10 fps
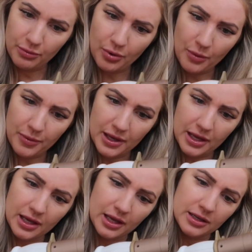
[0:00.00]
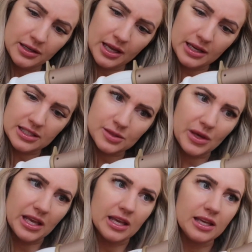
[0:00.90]
pop it in next
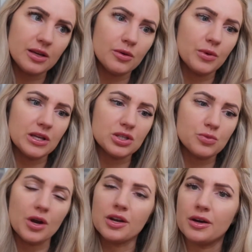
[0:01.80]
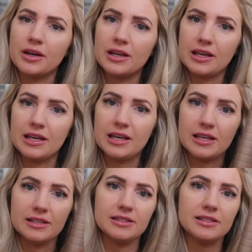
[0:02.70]
week, which one it
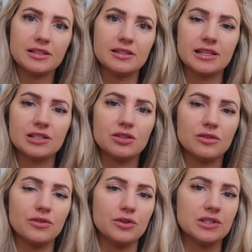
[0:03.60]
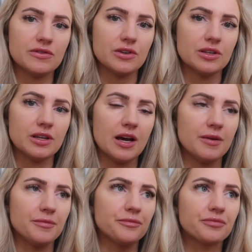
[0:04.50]
is, because they do a few different
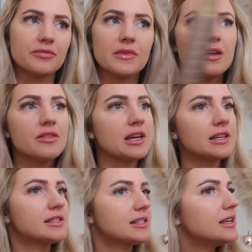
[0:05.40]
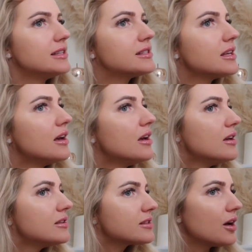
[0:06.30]
thicknesses.
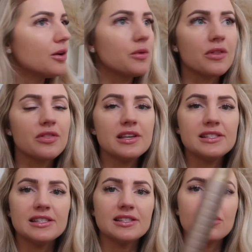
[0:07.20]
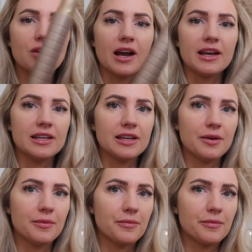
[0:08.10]
So this is great